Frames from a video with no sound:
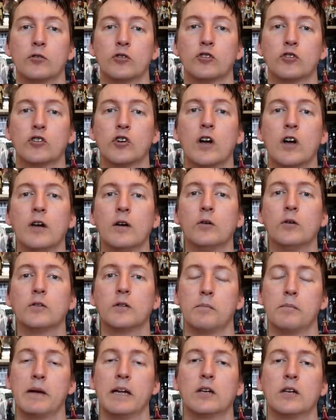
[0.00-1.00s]
child,
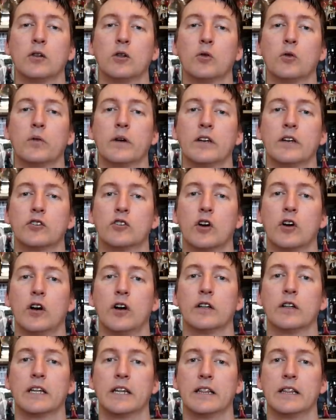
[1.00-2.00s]
the Mandalorian
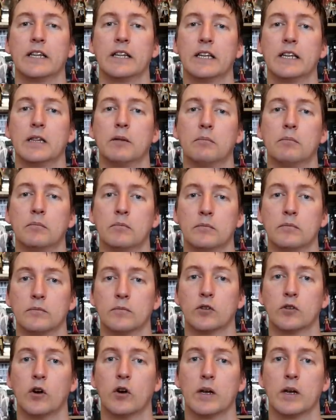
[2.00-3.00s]
child, in the little
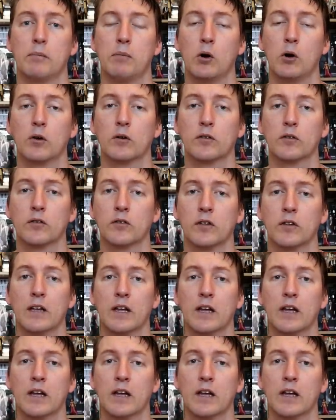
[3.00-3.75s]
tiny box.